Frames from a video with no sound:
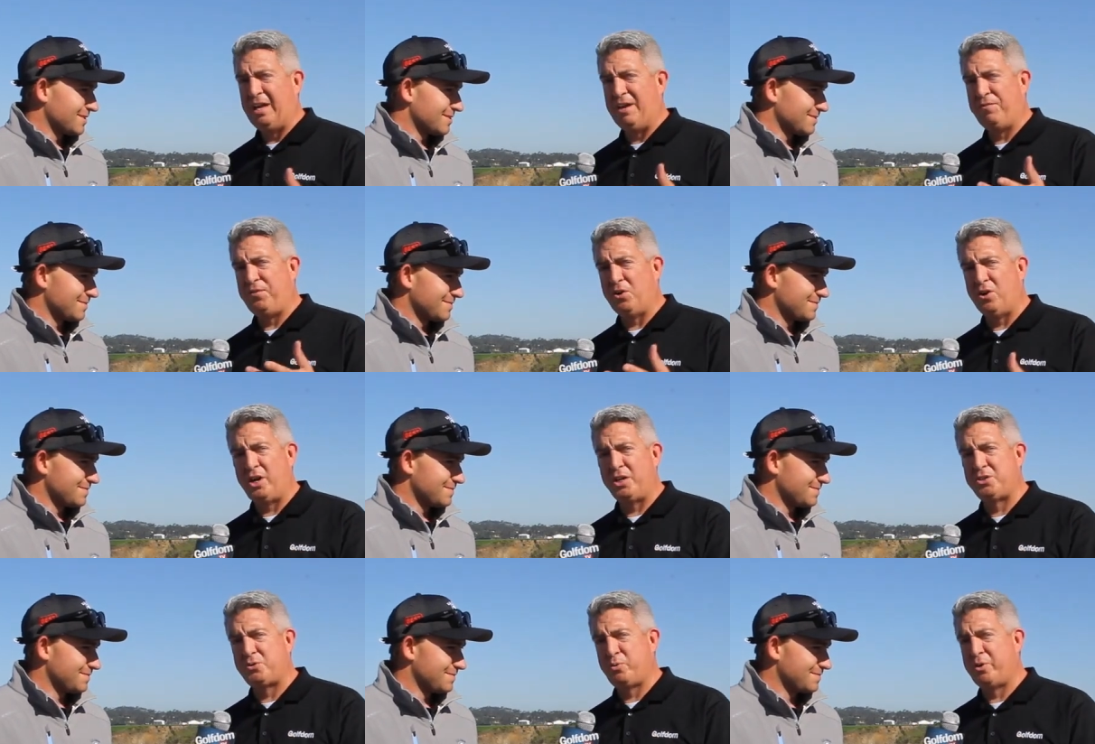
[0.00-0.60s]
Speaker 1: If you're
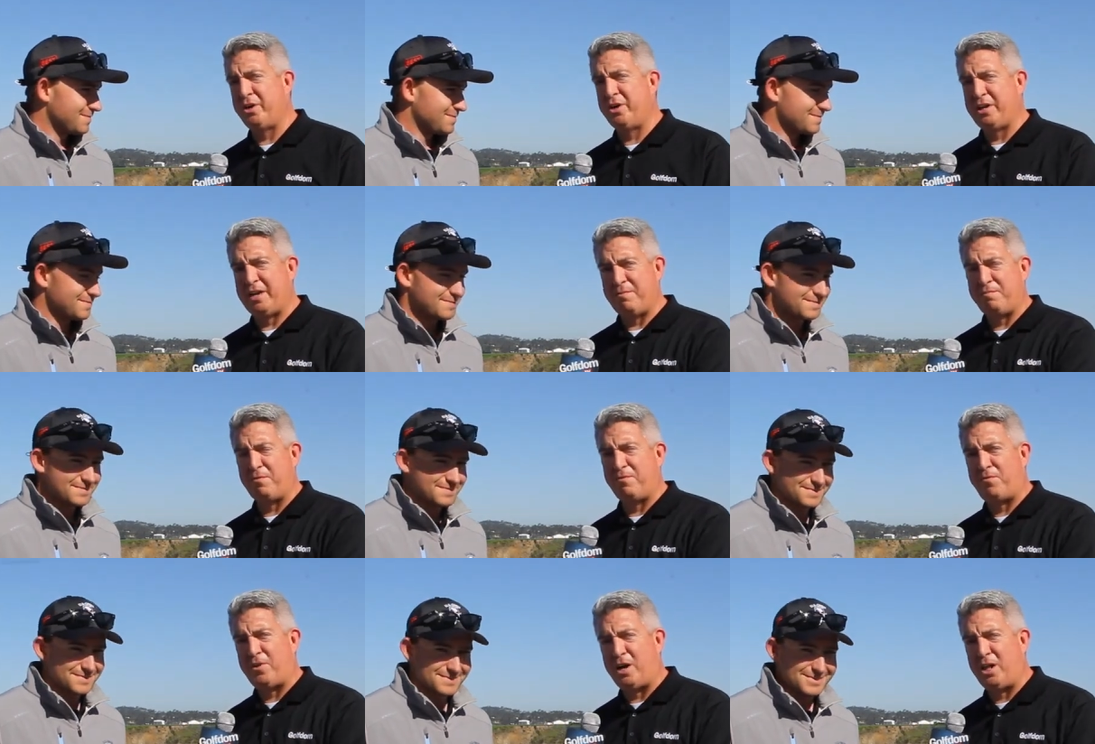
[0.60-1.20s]
on Twitter, give him a
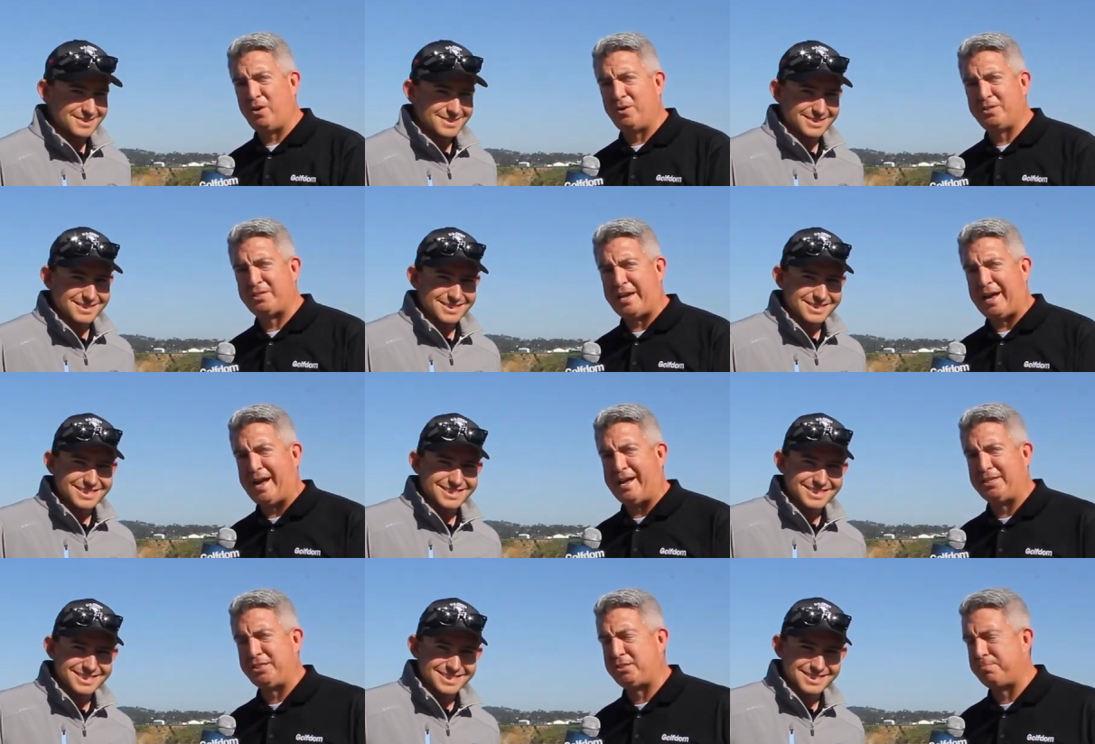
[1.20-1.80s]
follow. It's
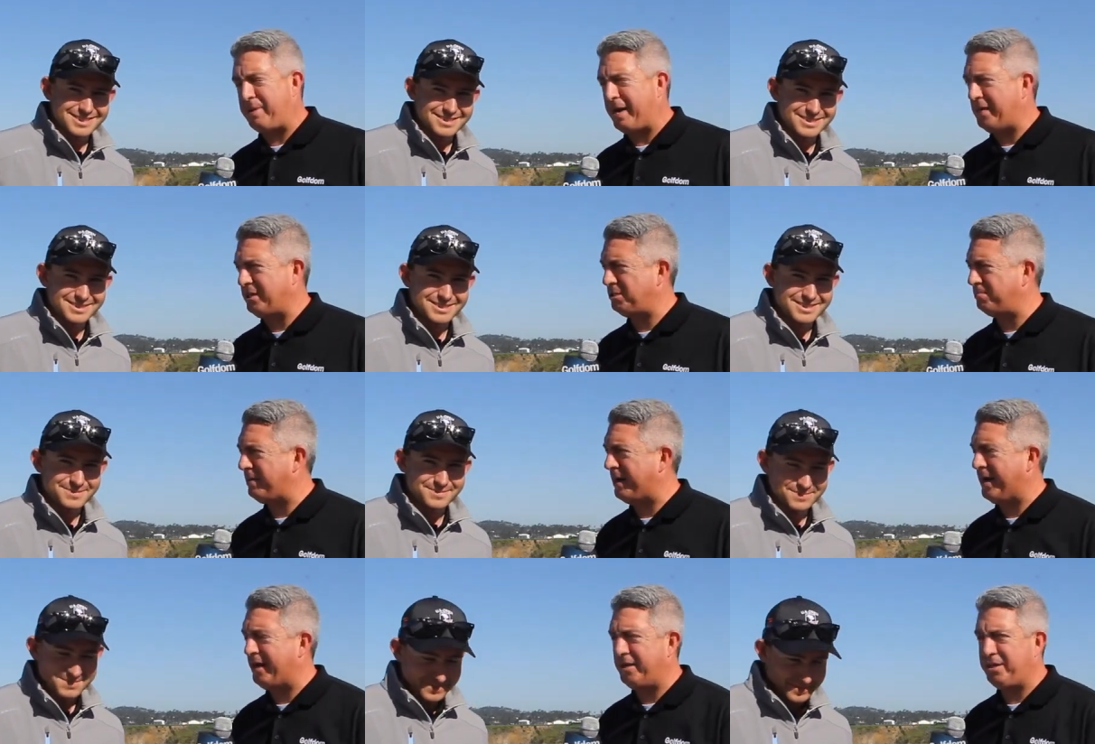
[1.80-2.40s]
at Spatty
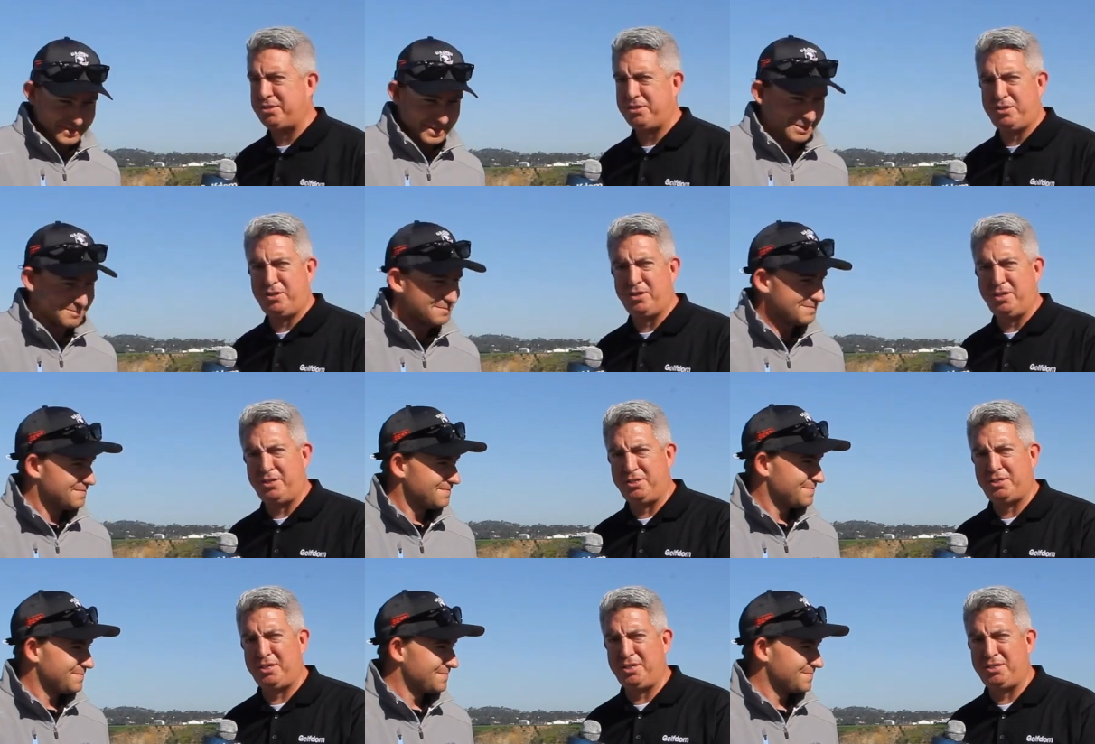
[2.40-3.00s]
Spat. He's yep. good,
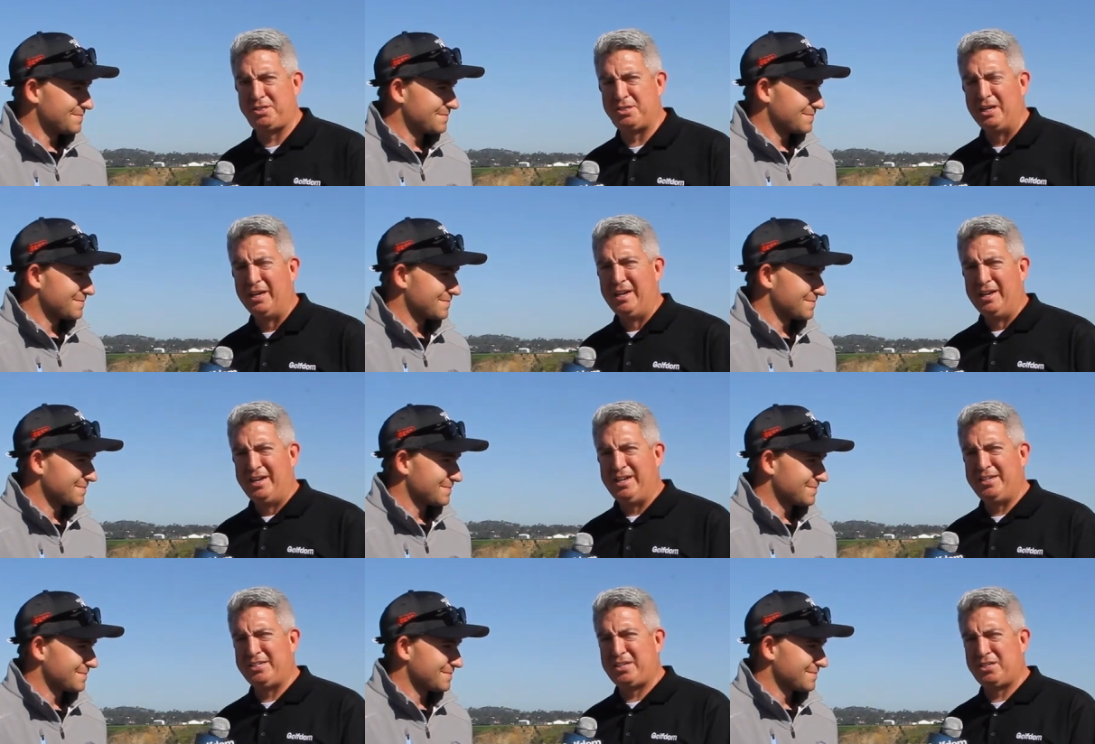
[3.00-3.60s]
he's he's
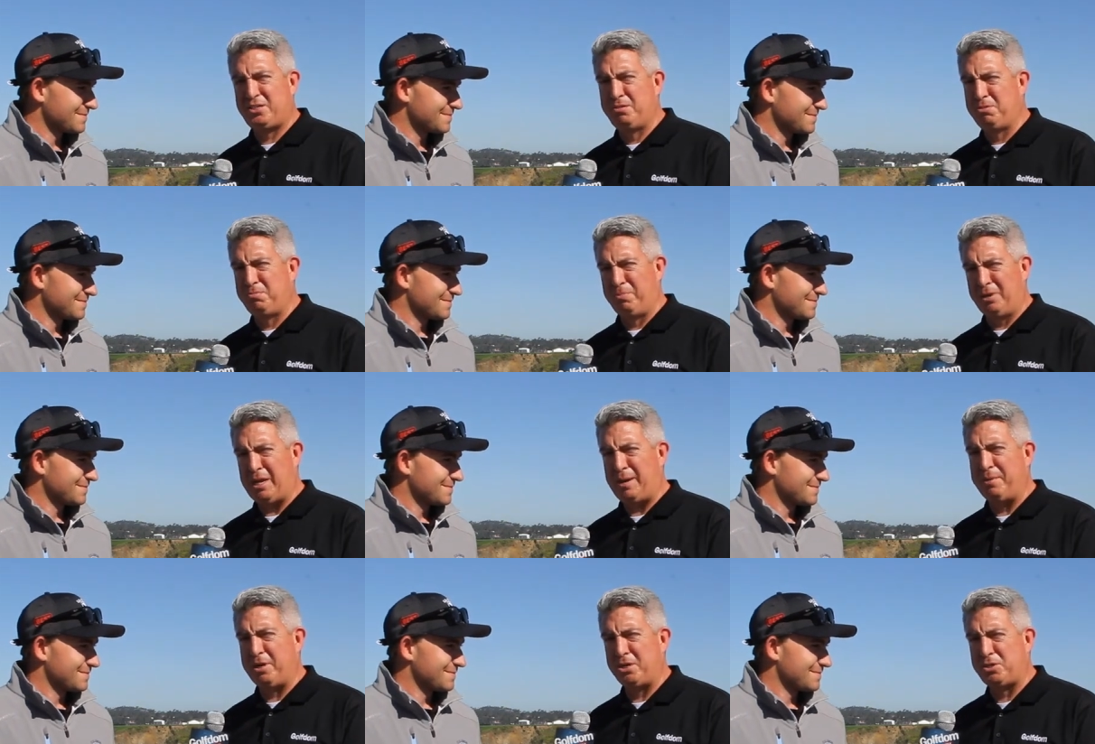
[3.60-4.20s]
he's a,
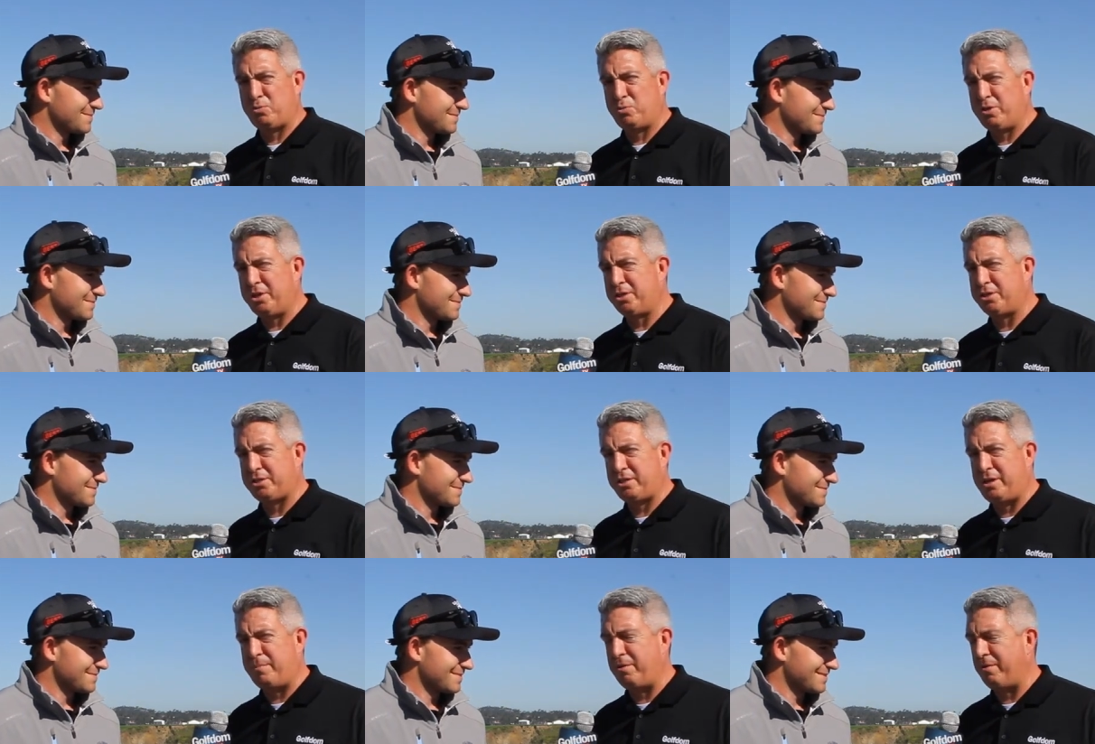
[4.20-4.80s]
becoming a Twitter
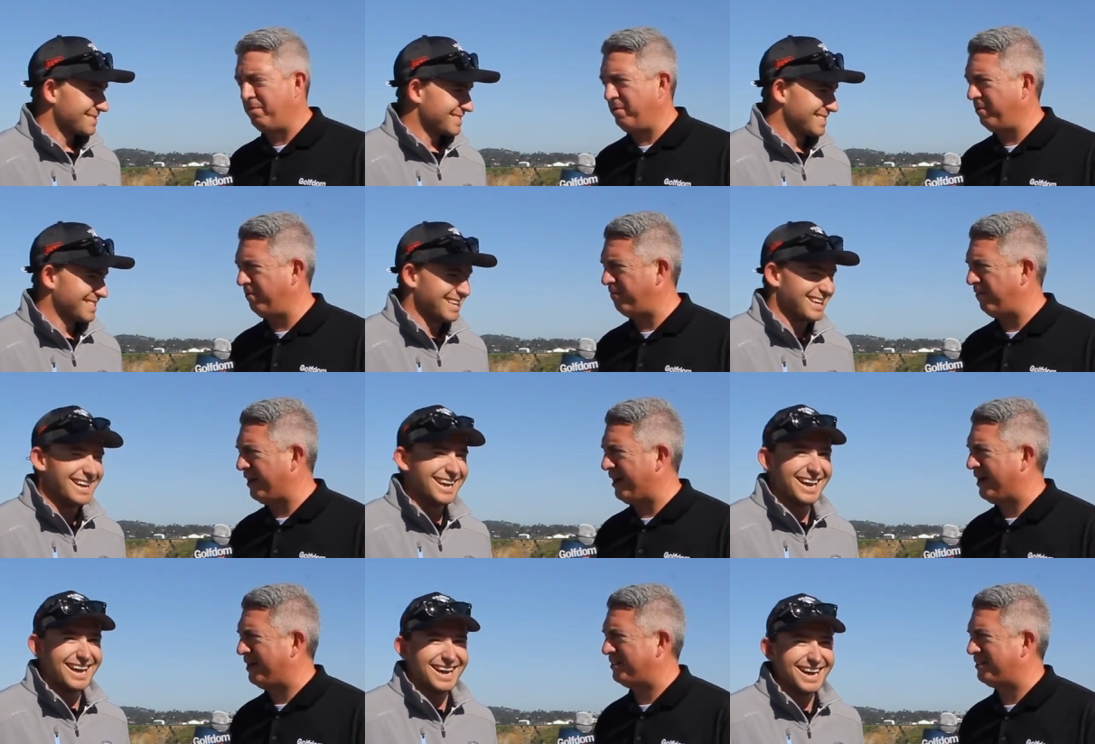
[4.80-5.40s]
celebrity really
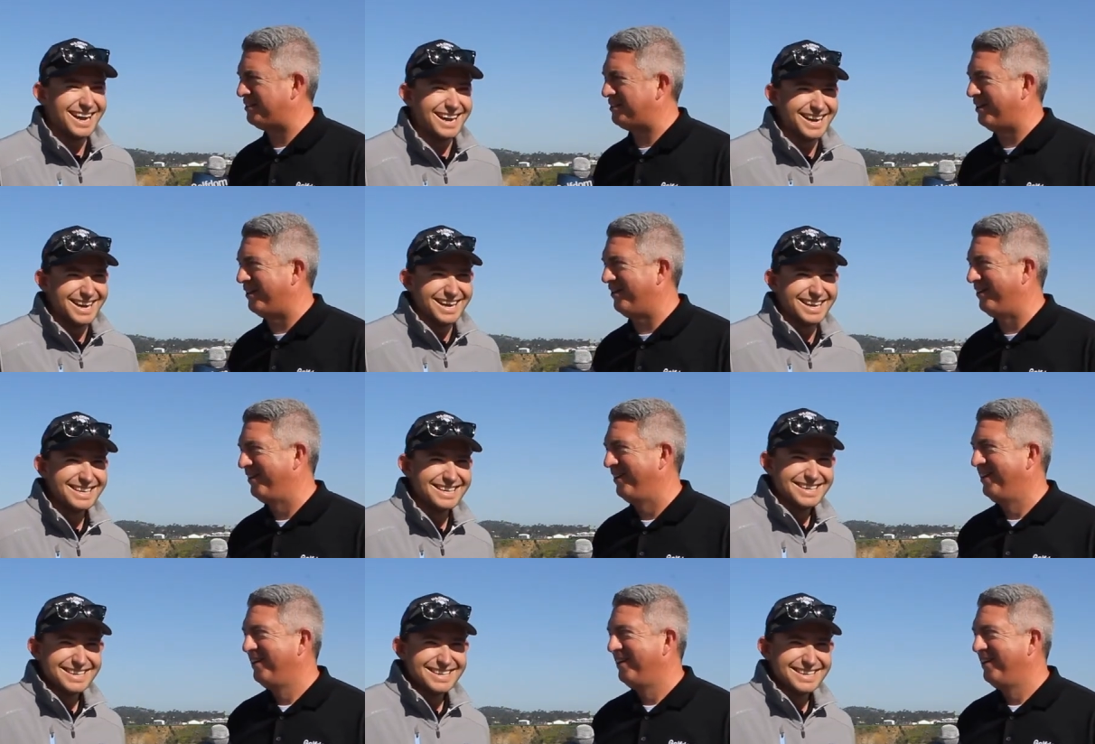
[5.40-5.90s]
fast. So